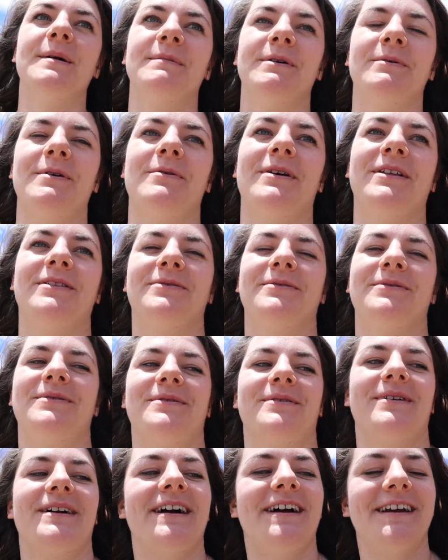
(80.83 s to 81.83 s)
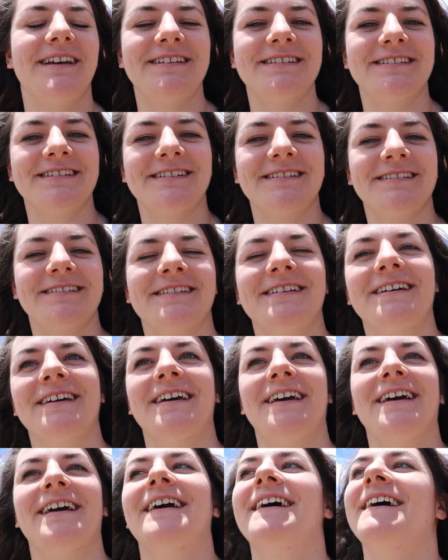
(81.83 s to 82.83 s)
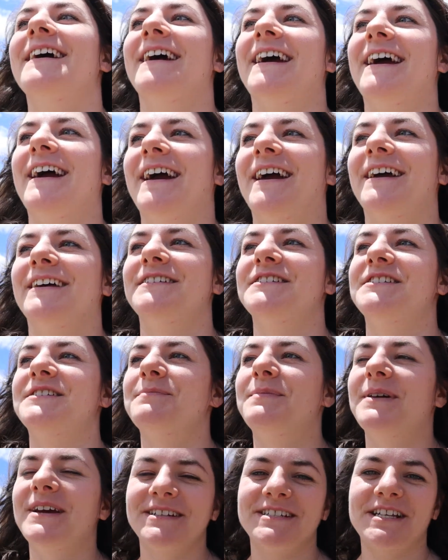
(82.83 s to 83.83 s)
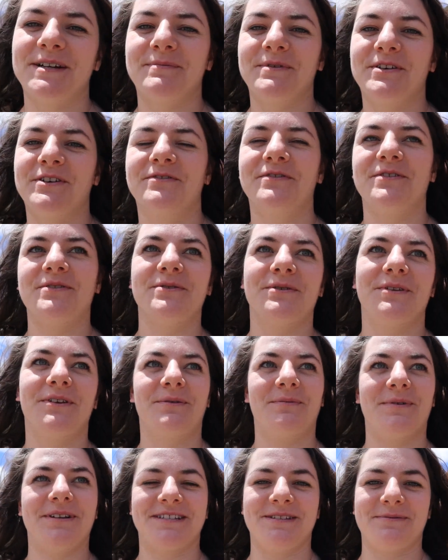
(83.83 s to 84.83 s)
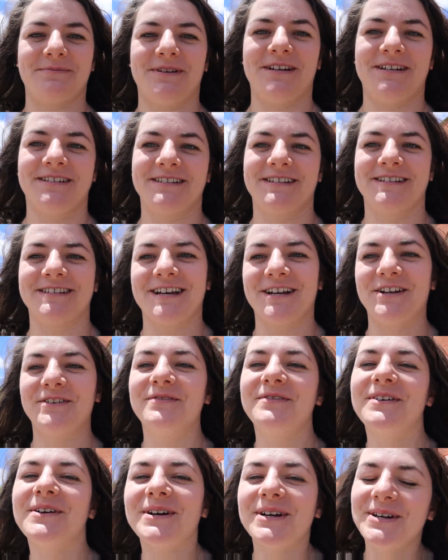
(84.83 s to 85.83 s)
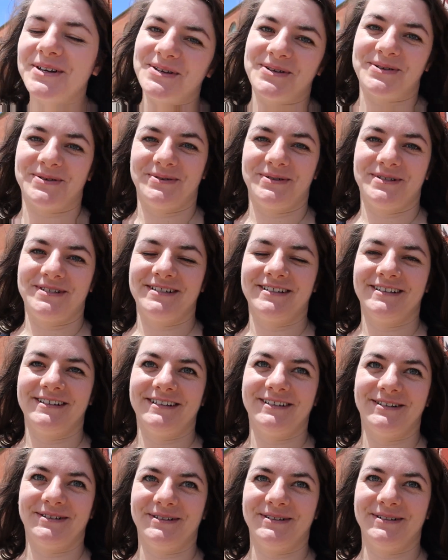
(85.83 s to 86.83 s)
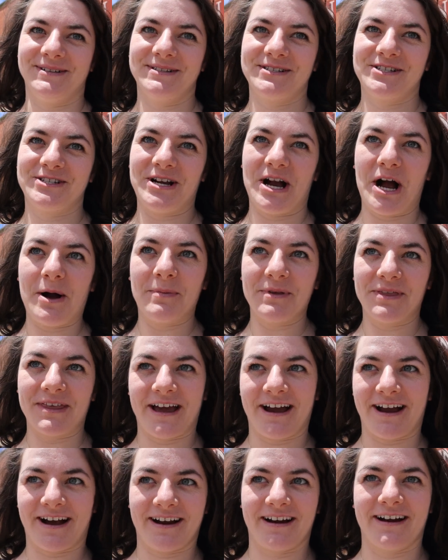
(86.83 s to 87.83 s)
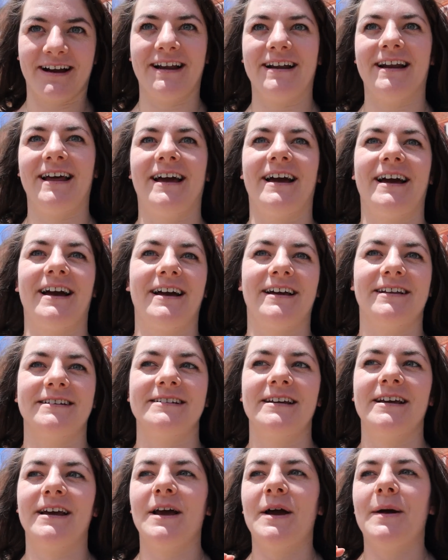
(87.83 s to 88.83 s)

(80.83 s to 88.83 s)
but we went through Kyneton and picked up a few little bits and pieces at a very cute little shop there and had